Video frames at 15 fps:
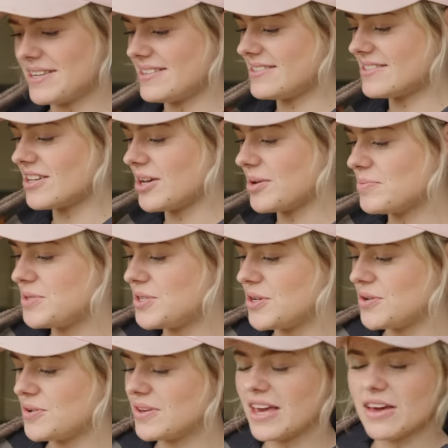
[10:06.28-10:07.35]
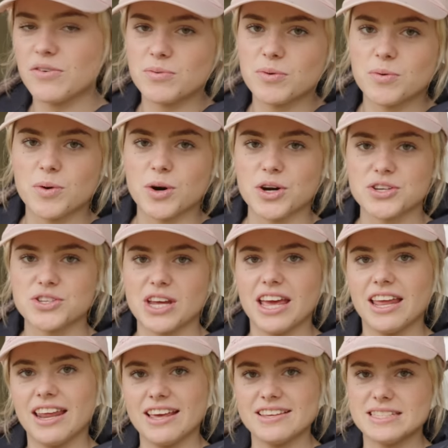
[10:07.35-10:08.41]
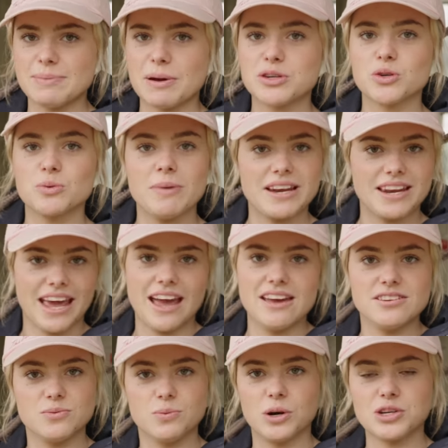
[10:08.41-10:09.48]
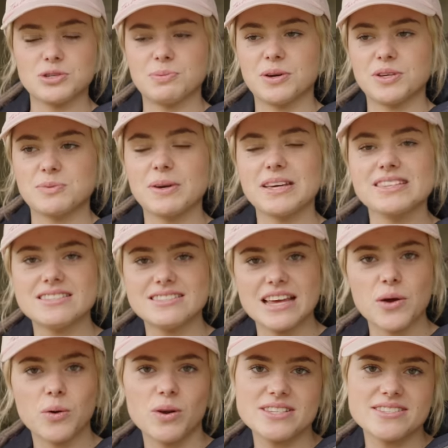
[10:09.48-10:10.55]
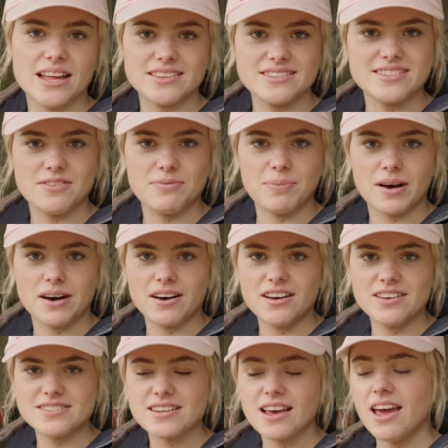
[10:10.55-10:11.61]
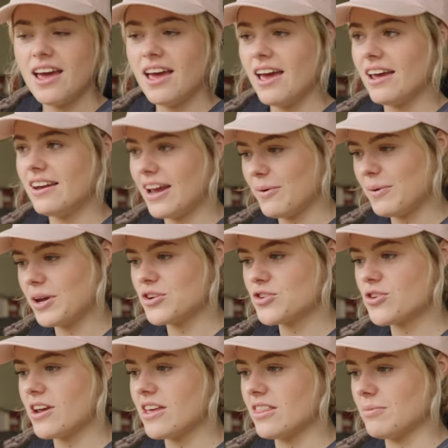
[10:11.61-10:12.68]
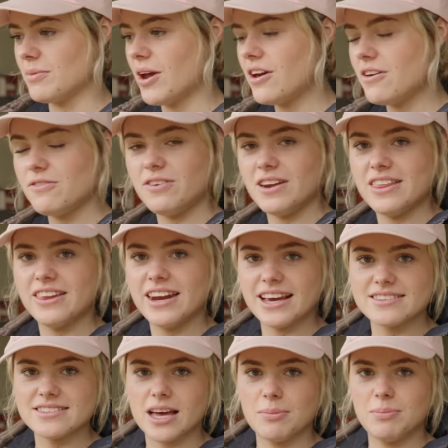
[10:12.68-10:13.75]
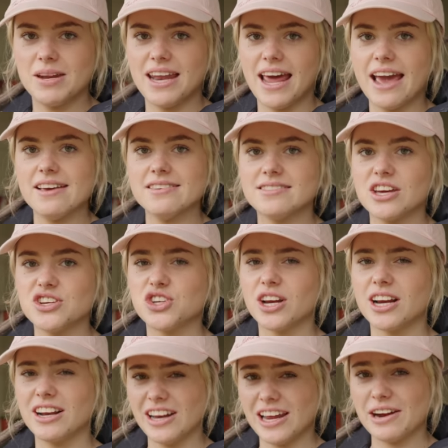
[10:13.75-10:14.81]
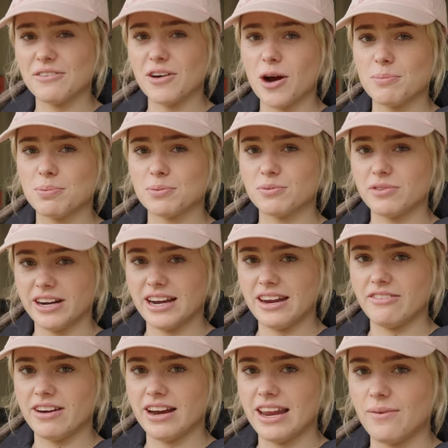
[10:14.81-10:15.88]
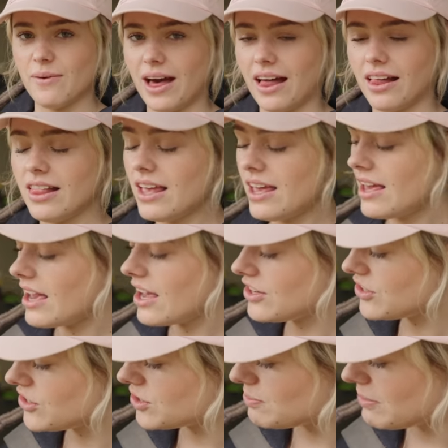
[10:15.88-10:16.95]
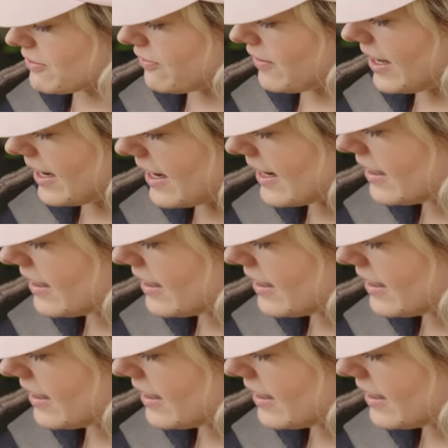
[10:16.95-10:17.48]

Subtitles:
it's time to give him a wash in his special medicated wash, because we can see all the sensitive parts and now we can treat them, and hopefully in the next couple of days they should clear up really, really well and you should be feeling a